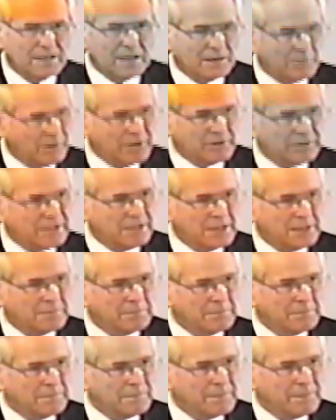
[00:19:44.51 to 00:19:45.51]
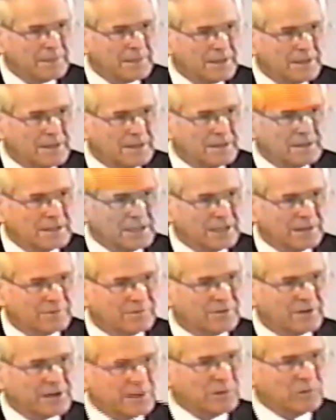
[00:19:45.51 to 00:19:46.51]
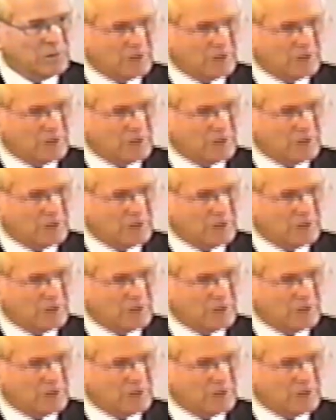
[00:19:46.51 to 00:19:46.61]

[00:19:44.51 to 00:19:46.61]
about Him, the Infinite